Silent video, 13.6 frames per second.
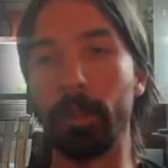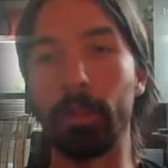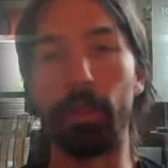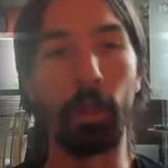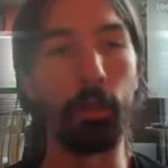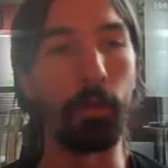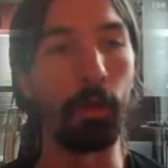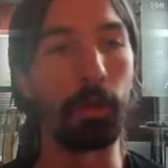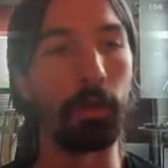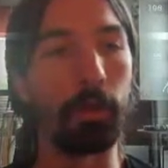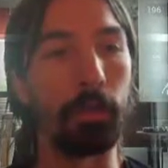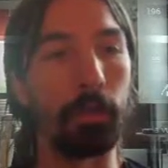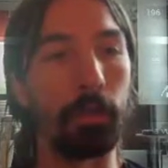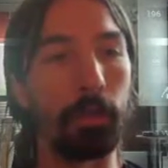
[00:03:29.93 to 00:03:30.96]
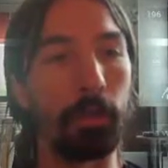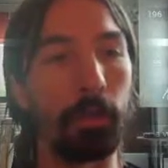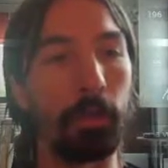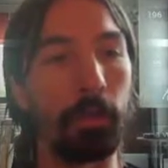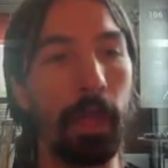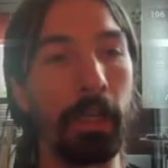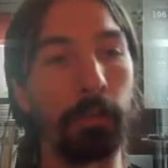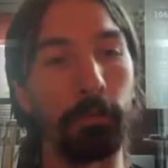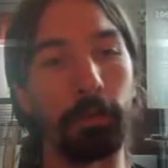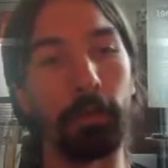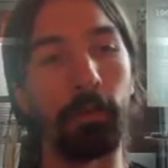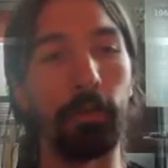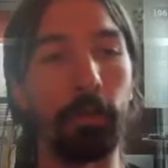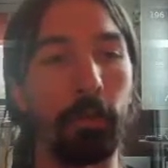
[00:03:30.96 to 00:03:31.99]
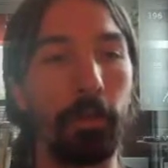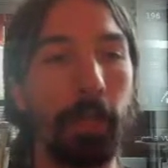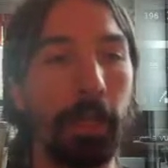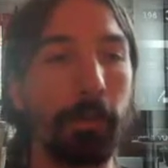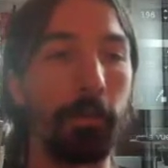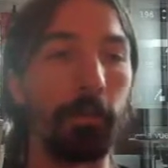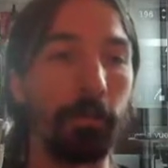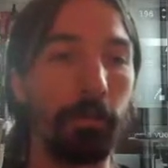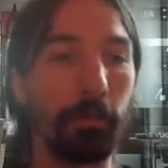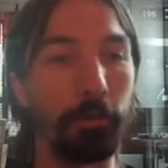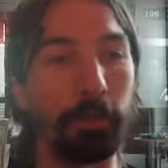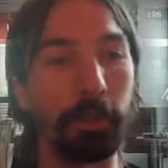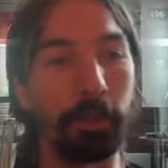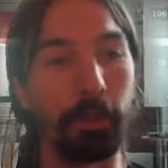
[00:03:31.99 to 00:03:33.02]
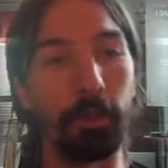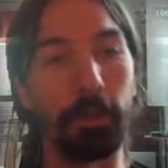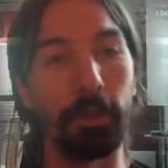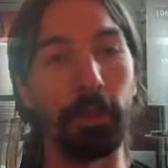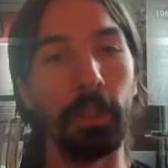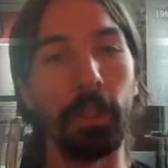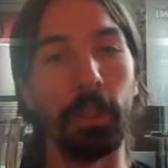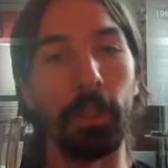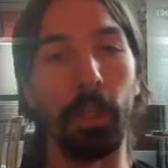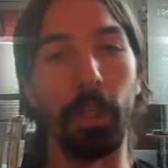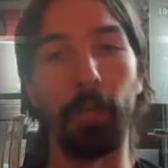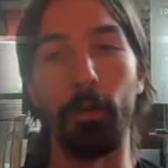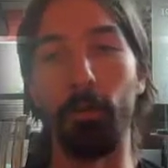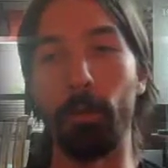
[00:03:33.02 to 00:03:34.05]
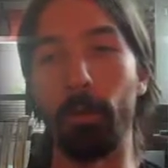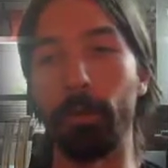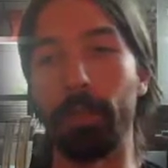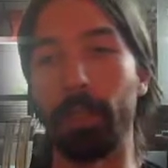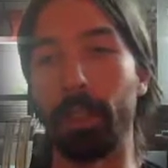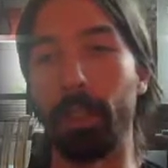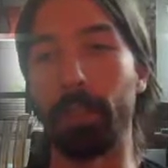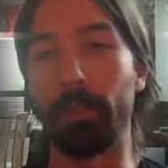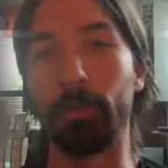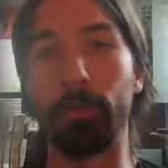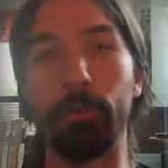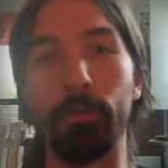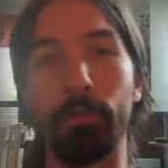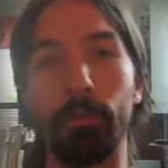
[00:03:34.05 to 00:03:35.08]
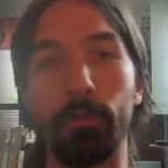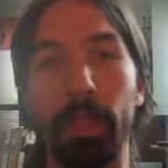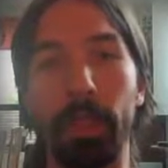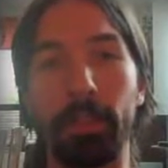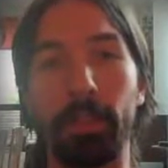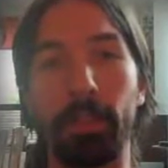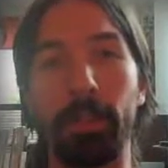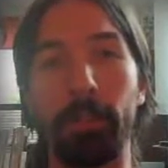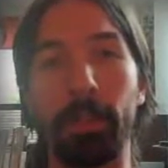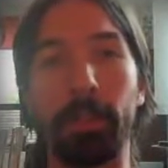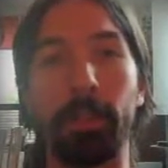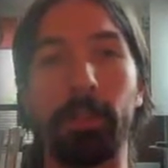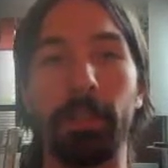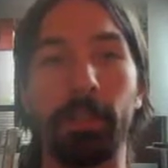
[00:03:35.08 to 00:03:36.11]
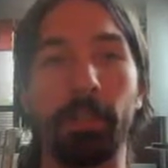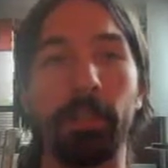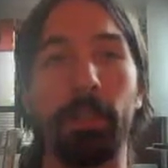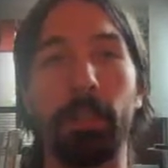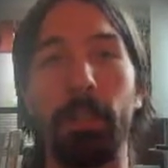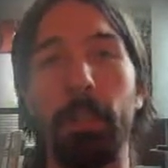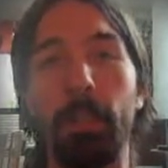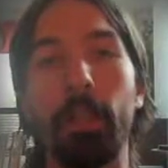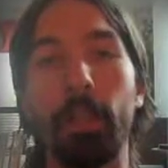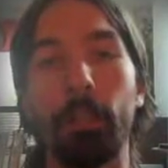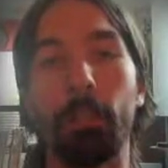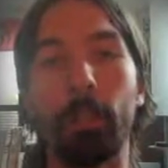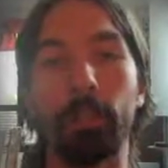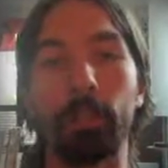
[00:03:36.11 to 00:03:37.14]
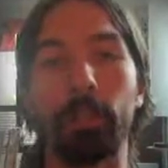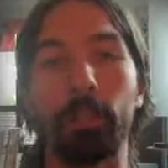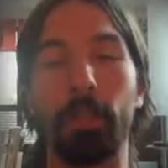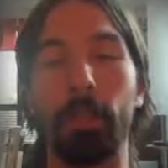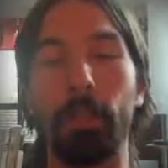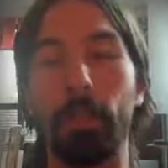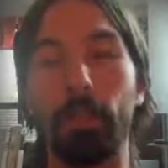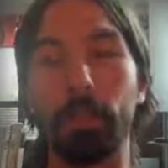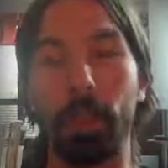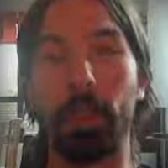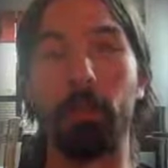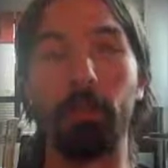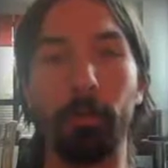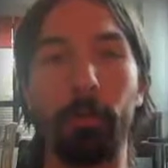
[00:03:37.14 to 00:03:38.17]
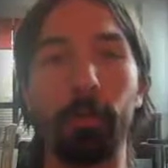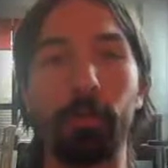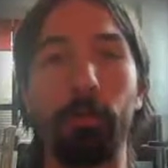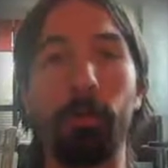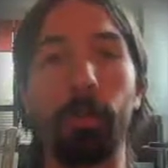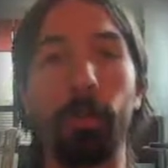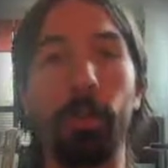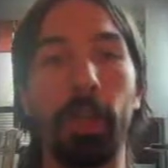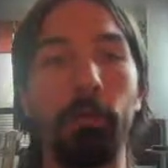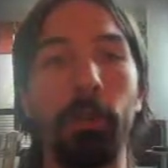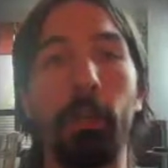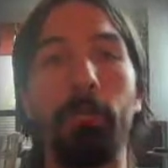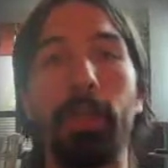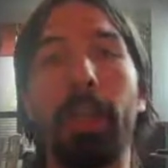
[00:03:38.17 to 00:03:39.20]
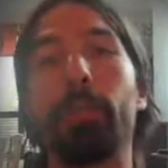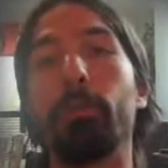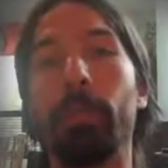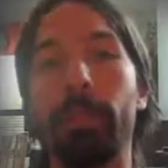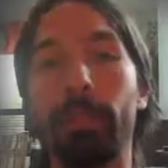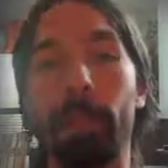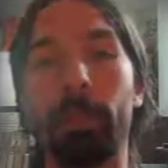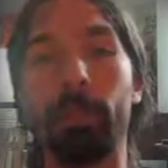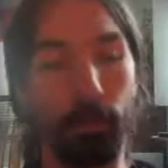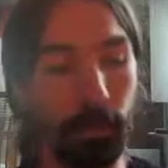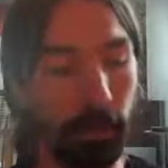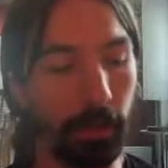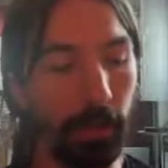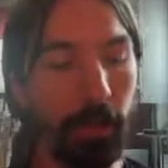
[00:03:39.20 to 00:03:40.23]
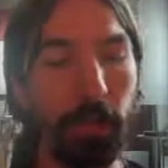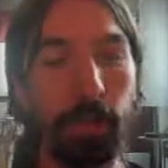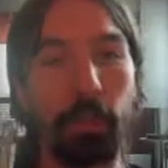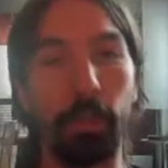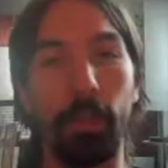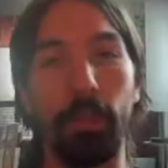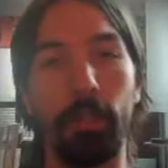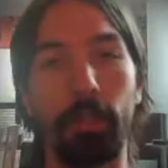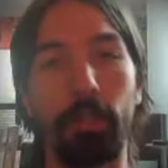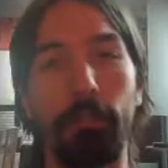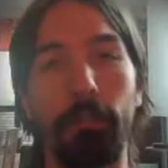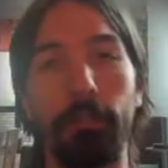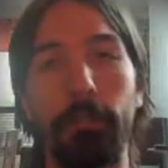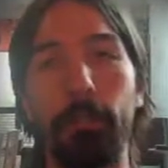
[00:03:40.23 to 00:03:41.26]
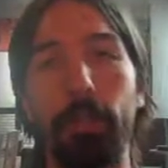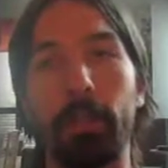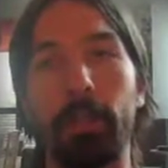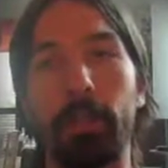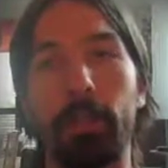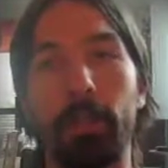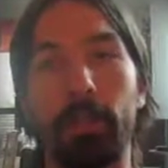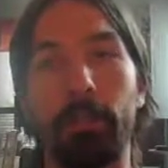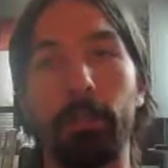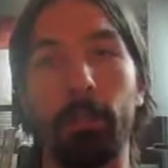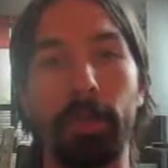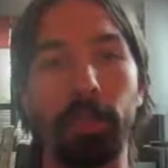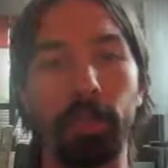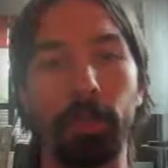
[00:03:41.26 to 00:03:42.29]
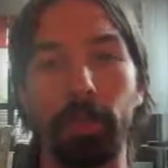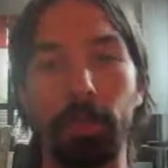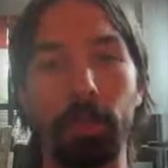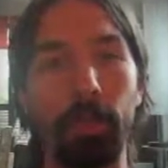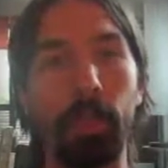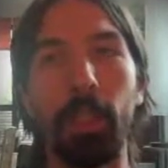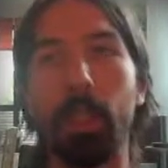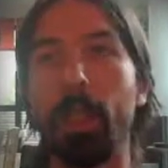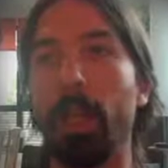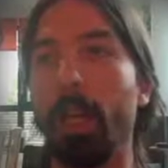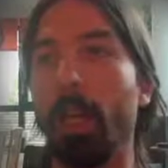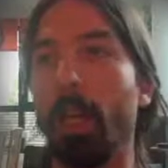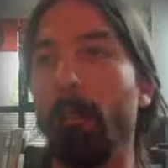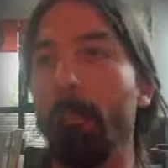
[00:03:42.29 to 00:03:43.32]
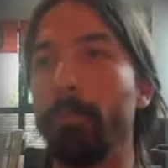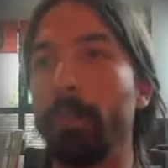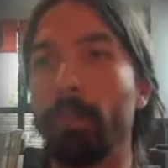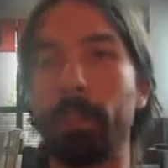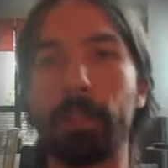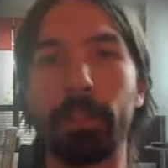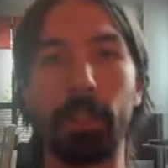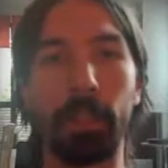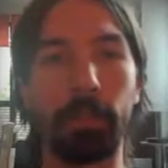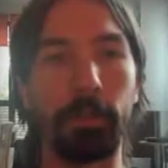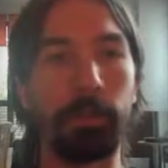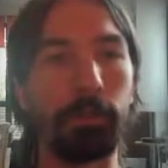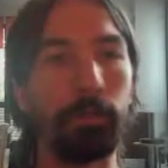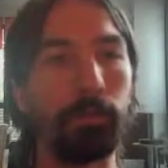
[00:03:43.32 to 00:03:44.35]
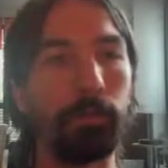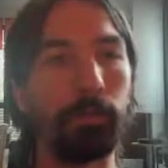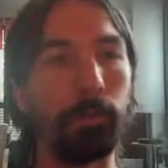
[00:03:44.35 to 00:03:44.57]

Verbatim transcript: lower uh, high threshold or higher low threshold, uh, we would start to, to get an effect that is uh, much uh, much stronger and where we actually start losing uh, a lot of uh, information. Um, so let's start to,